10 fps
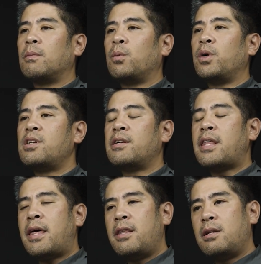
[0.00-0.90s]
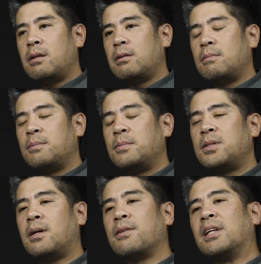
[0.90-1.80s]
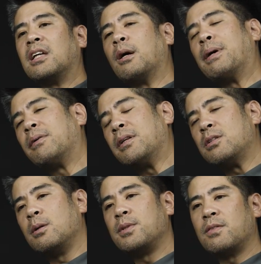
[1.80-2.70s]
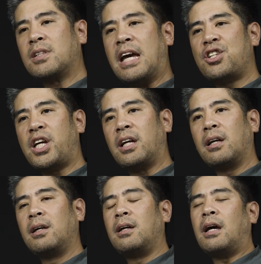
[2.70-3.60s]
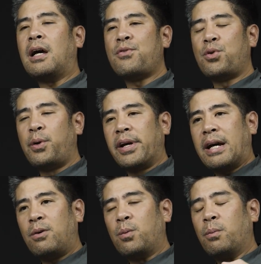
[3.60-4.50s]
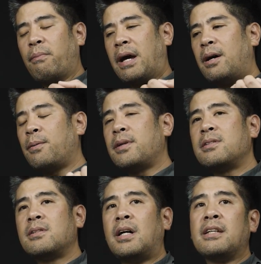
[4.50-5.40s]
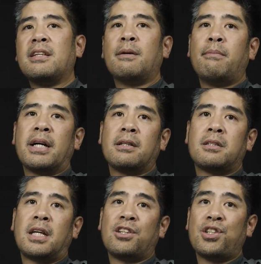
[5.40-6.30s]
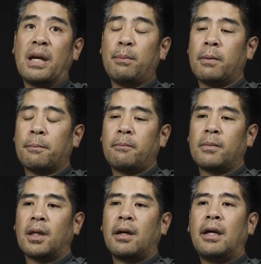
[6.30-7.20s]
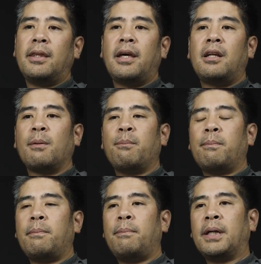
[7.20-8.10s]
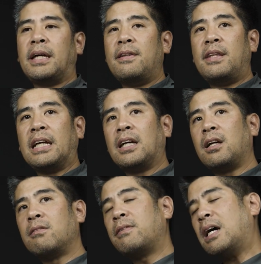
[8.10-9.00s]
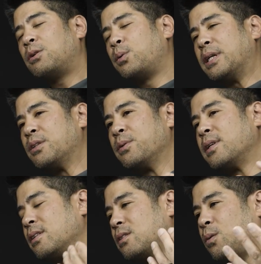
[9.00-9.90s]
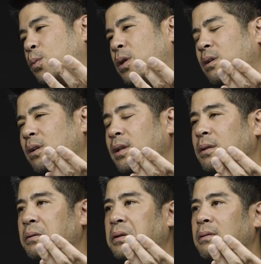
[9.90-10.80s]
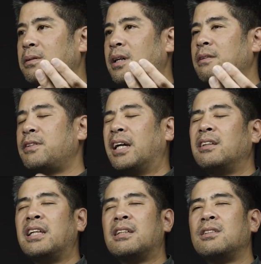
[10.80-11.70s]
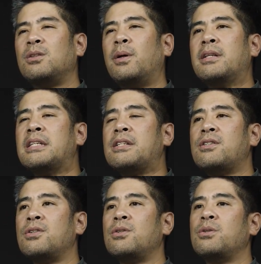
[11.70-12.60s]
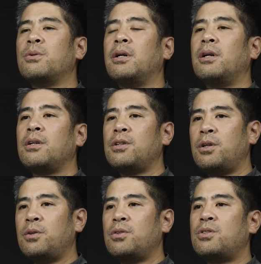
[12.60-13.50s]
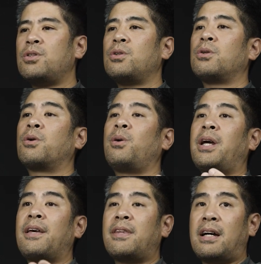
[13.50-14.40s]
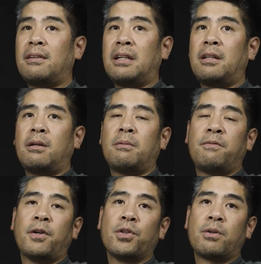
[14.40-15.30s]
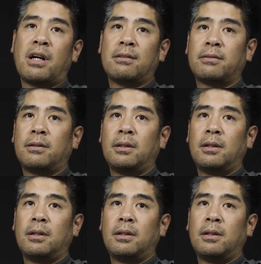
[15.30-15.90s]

which I then start thinking about in terms of sketching and drawing out how this idea might take shape. And then I begin thinking of how do I do this and what kind of techniques do I need to use to create that in a photograph.